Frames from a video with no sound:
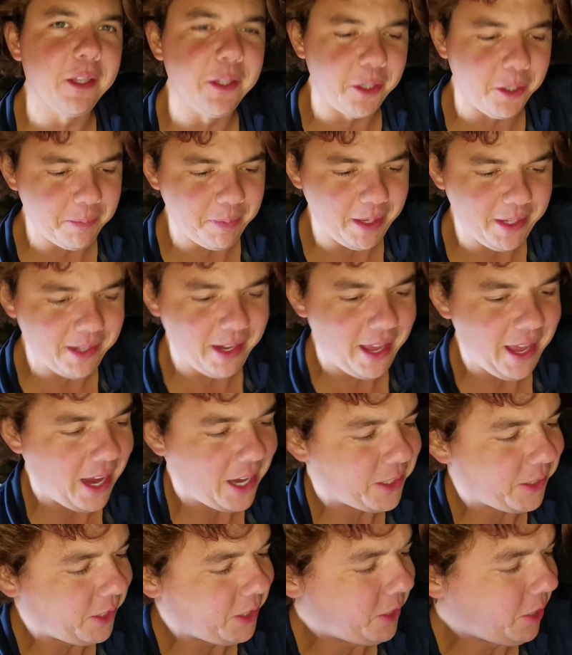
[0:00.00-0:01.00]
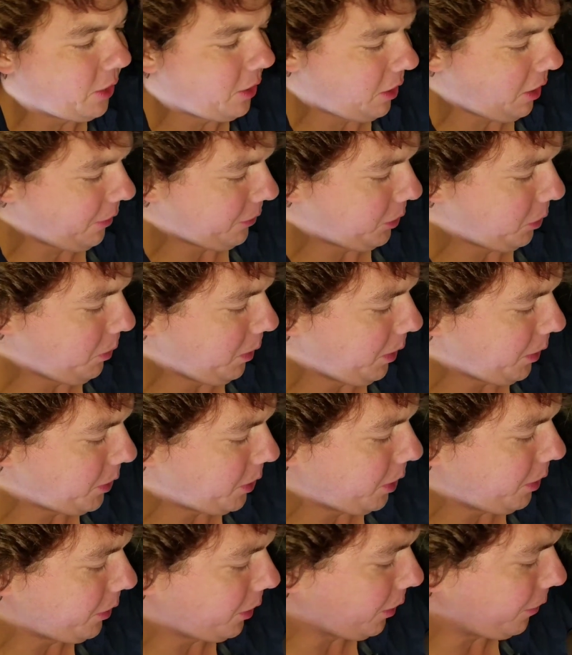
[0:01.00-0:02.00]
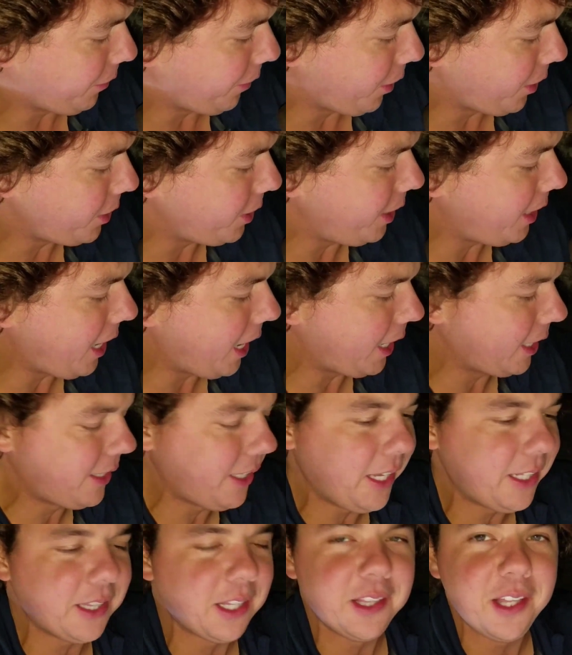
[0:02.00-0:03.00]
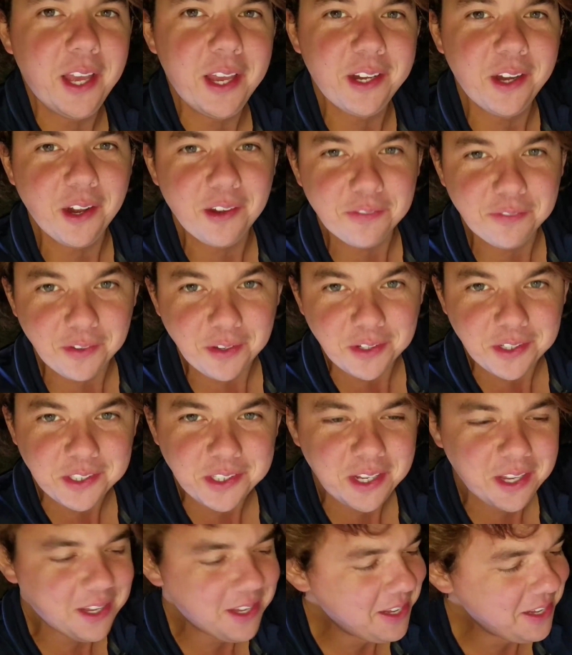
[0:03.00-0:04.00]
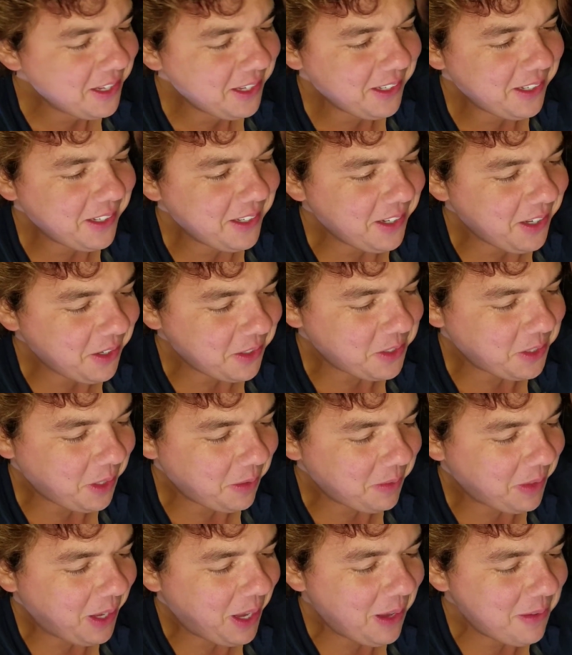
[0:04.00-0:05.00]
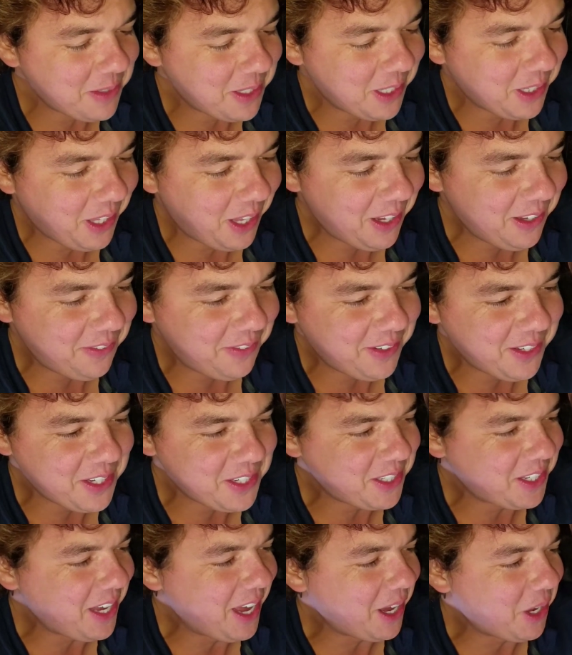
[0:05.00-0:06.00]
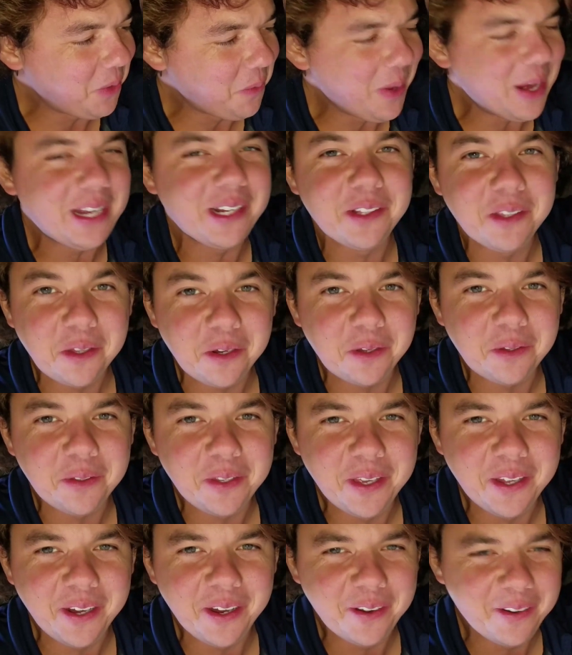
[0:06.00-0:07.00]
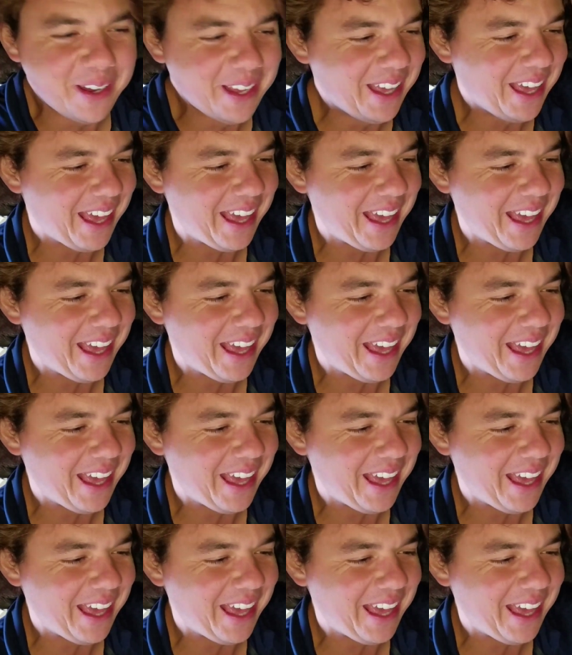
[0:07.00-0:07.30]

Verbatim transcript: a little bit and I actually took off the wheel cylinder first. You got to take the line off first. You know, sometimes in life you just got to wait a little, you know.